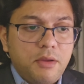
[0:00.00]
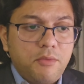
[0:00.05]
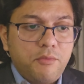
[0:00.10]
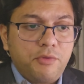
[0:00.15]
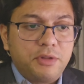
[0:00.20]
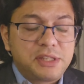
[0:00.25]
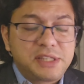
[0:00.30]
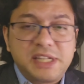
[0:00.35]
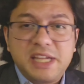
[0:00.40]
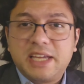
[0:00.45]

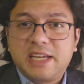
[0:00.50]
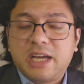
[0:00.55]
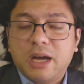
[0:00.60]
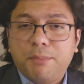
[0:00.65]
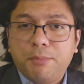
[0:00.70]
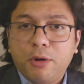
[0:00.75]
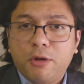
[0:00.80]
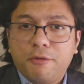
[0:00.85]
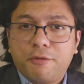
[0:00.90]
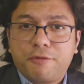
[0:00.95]
we see a
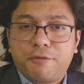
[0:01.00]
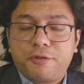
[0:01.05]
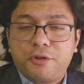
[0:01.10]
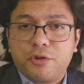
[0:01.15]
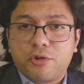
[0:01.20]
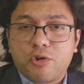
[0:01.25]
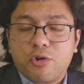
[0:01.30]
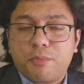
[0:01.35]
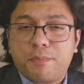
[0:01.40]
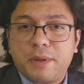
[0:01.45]
couple of
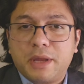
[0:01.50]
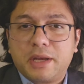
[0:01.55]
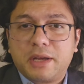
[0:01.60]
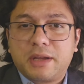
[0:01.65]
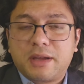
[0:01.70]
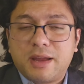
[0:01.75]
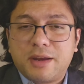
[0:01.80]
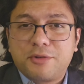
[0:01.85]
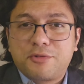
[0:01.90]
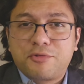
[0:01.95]

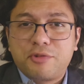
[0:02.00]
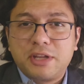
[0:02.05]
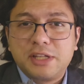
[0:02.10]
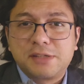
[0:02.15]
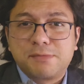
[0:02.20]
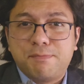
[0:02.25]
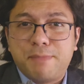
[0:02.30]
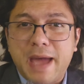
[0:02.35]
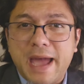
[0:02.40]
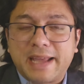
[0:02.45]
European
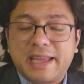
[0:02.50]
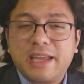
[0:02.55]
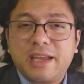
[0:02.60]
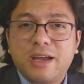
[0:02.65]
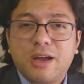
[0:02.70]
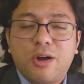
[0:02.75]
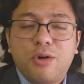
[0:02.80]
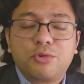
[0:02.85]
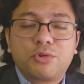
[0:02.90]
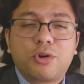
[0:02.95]
countries
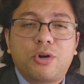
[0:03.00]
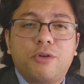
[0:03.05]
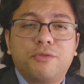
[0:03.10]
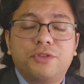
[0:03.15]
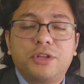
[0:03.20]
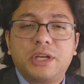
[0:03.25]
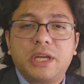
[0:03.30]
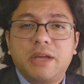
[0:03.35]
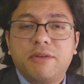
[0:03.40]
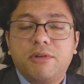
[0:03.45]
backing out
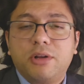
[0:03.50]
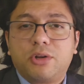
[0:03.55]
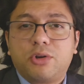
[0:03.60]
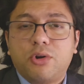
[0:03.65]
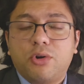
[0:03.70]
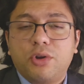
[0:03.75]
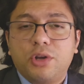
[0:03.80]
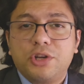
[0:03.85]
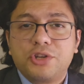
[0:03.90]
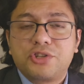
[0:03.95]
of the naval
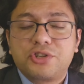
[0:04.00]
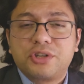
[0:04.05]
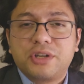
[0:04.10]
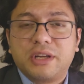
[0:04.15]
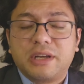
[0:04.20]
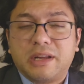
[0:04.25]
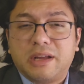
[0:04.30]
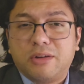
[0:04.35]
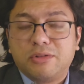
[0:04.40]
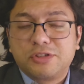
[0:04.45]
coalition
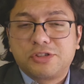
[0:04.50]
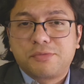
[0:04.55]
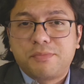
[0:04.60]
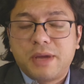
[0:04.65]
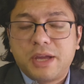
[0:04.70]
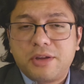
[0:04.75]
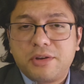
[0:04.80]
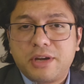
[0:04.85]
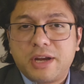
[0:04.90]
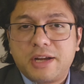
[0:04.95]
announced
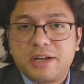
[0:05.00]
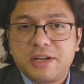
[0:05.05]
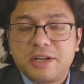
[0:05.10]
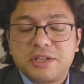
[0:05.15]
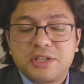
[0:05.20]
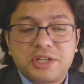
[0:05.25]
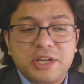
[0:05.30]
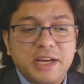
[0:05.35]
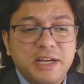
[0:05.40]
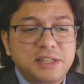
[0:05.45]
by United
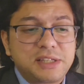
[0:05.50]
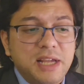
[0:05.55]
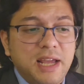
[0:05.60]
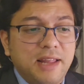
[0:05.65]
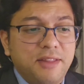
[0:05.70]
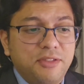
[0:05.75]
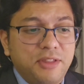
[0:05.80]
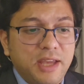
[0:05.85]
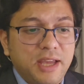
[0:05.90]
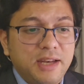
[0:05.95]
States,
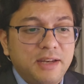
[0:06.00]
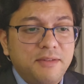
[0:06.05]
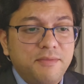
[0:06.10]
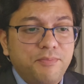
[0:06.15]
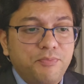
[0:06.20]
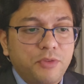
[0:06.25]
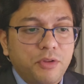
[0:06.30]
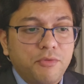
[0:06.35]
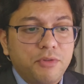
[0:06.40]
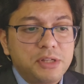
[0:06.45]
and
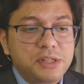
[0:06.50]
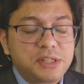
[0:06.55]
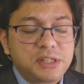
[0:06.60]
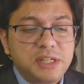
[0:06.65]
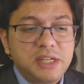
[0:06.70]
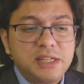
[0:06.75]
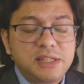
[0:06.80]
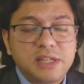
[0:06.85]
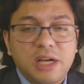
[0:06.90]
then we see